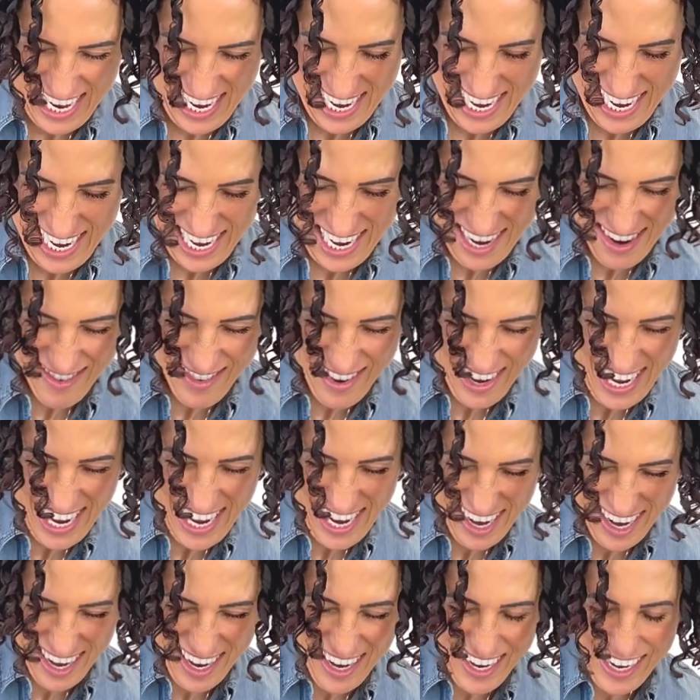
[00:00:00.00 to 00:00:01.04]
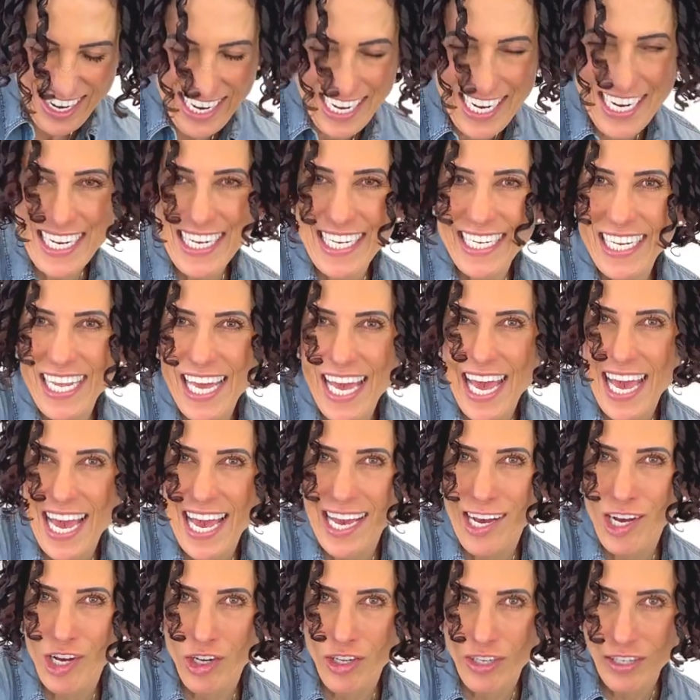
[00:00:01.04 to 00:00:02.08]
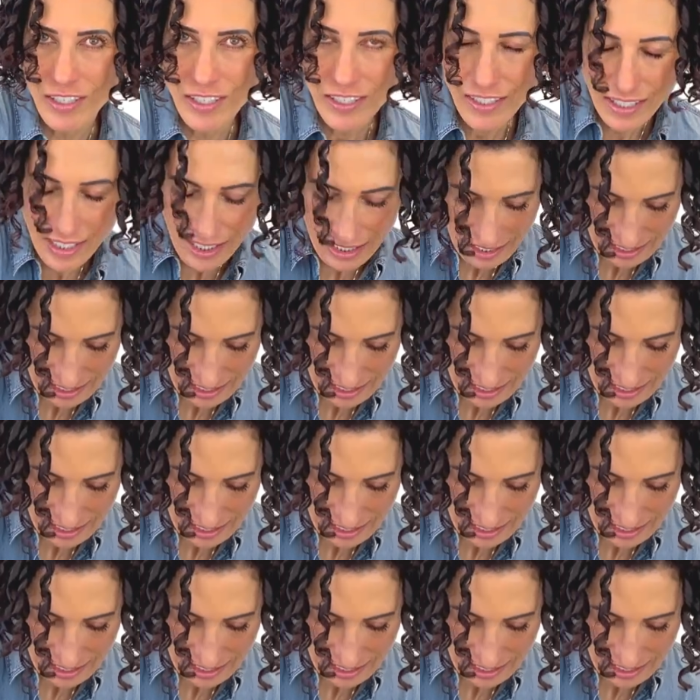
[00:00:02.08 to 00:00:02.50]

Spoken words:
down here, kind of tangled.